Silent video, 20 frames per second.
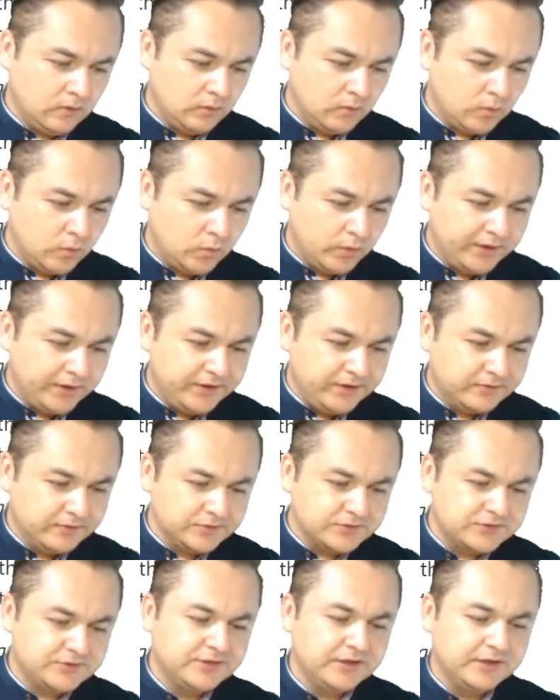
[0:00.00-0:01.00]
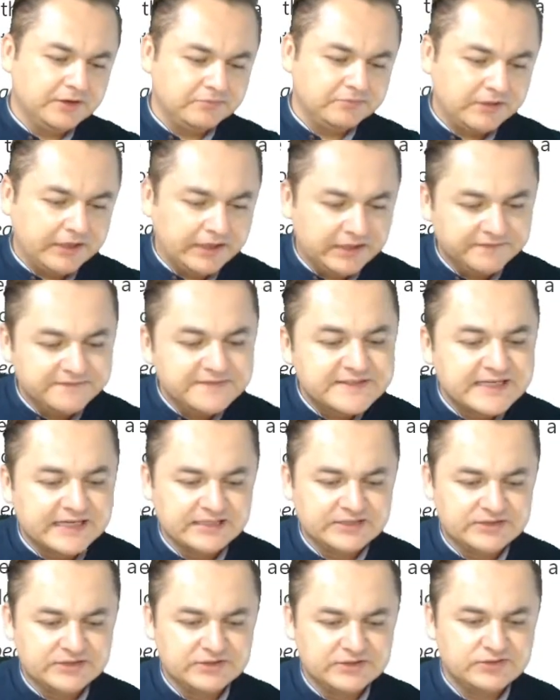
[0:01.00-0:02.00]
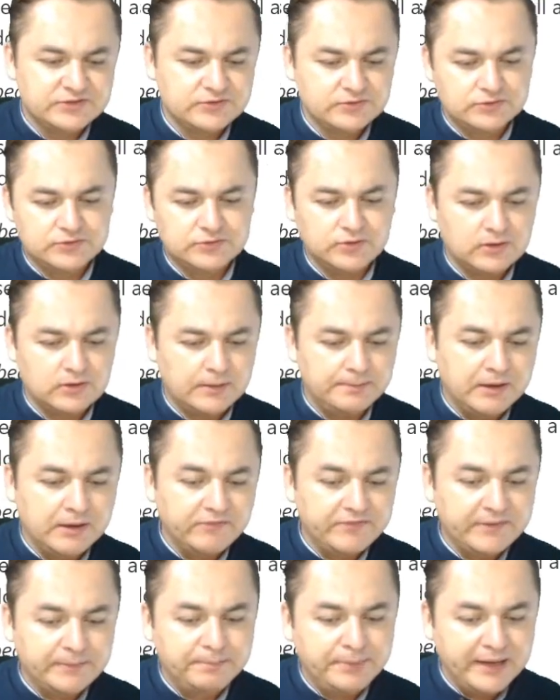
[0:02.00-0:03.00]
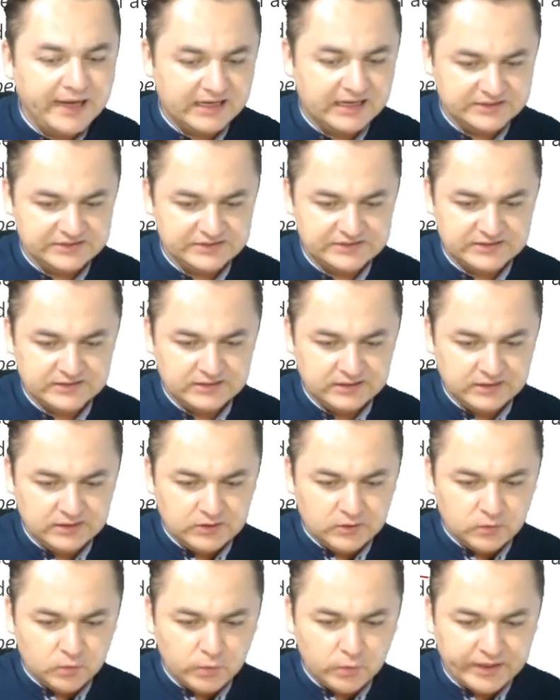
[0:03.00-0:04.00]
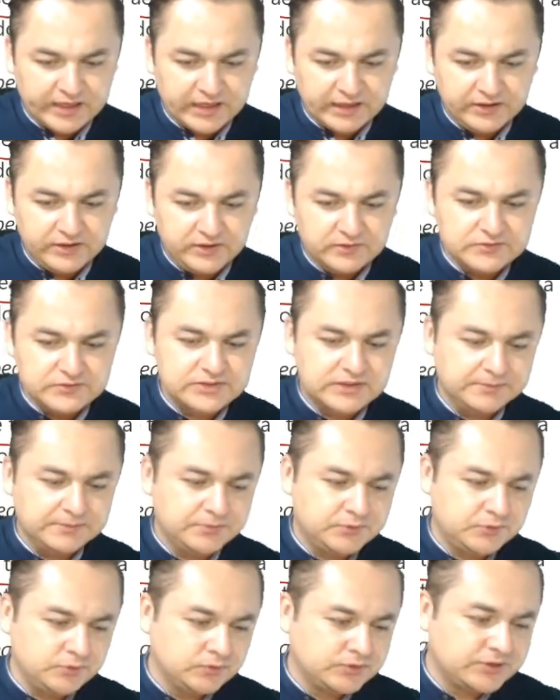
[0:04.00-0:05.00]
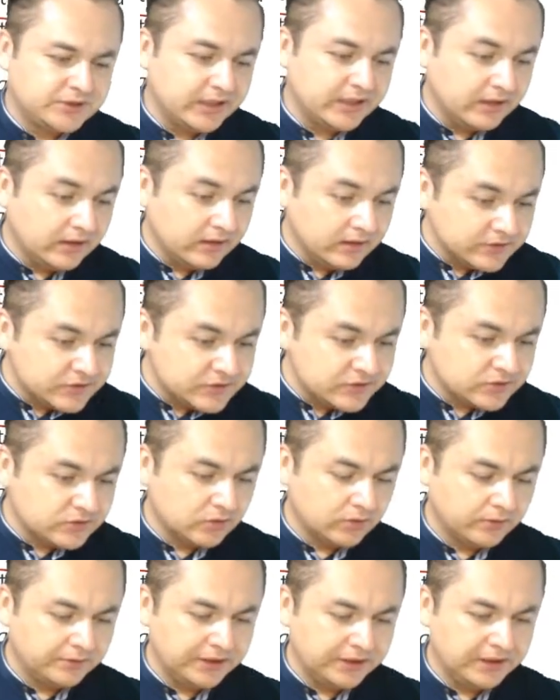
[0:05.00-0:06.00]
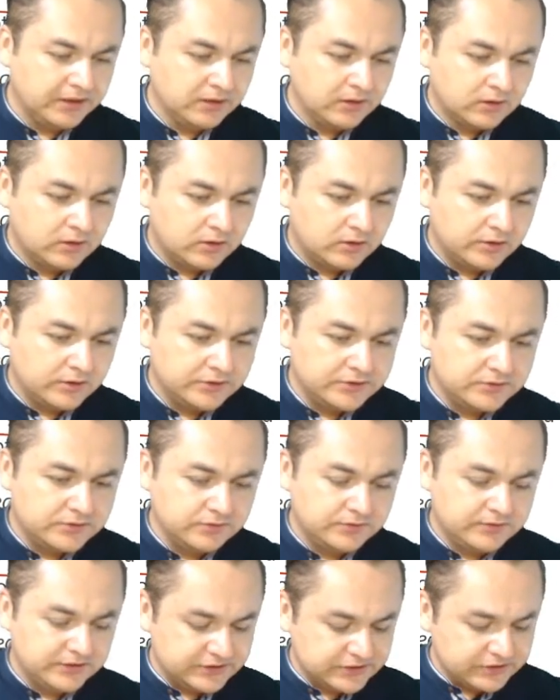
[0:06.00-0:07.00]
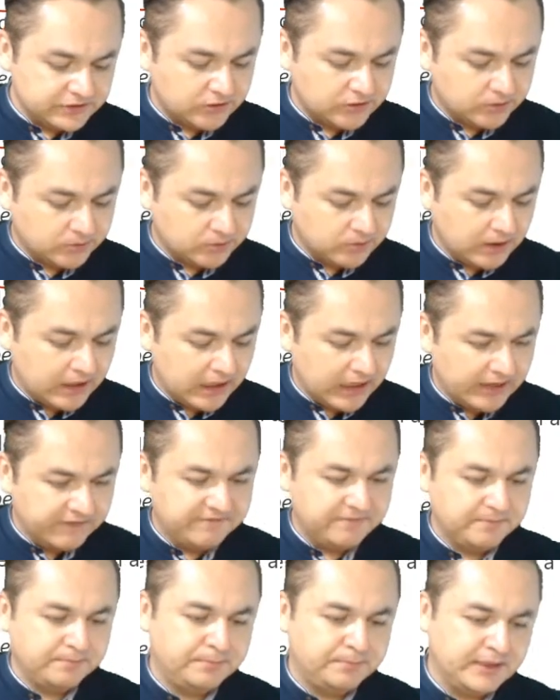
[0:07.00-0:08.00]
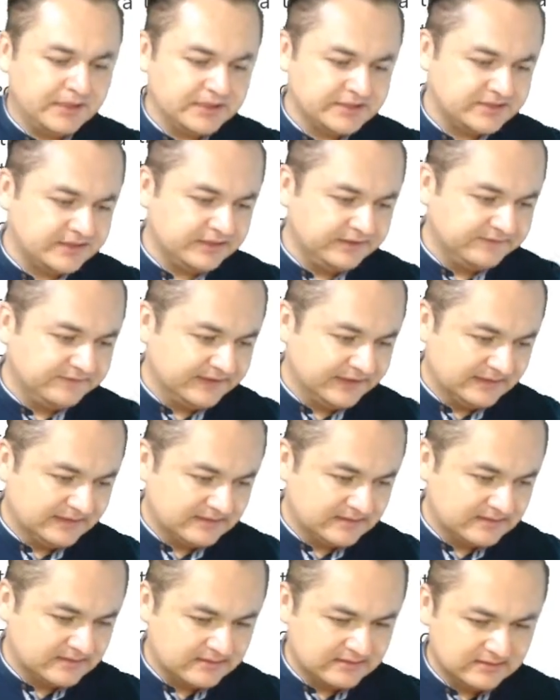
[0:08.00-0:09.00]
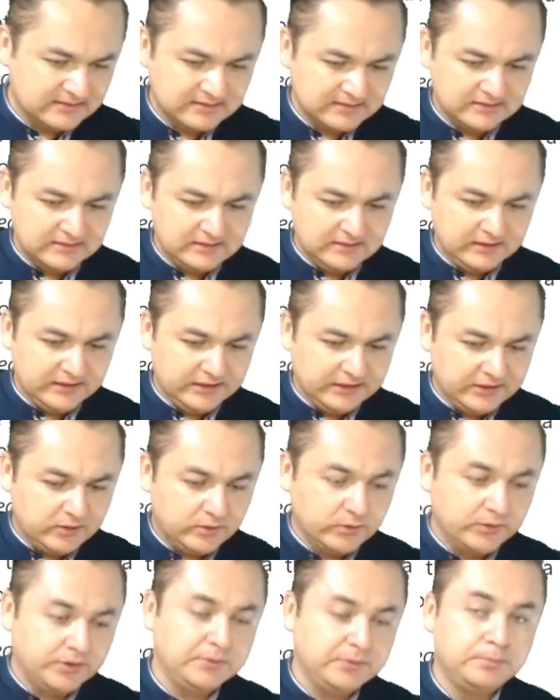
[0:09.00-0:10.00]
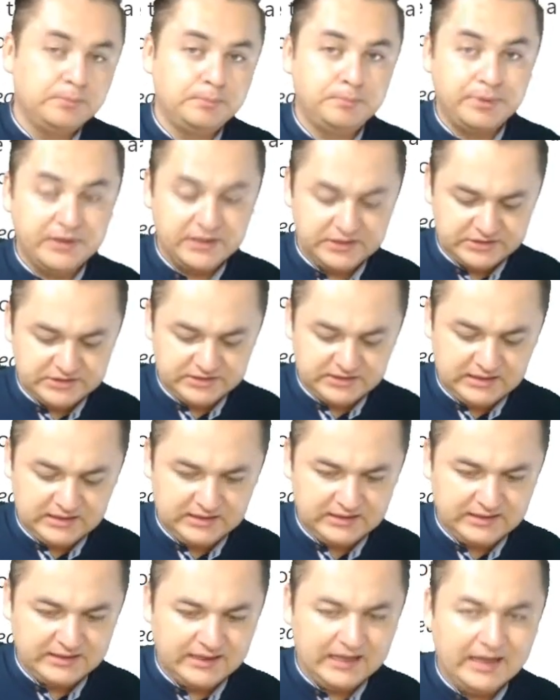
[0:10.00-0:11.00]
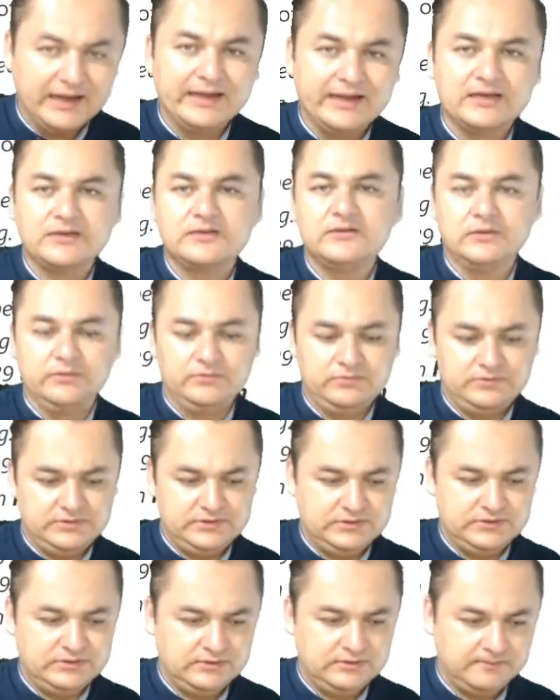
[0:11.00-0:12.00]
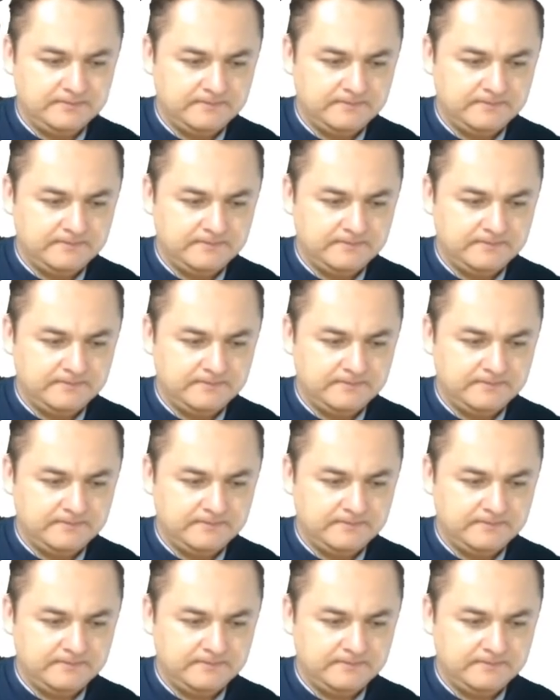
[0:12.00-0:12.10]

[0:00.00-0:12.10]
We use narrative tenses to talk about the past. We can use them to tell a story or to describe past events, including personal anecdotes.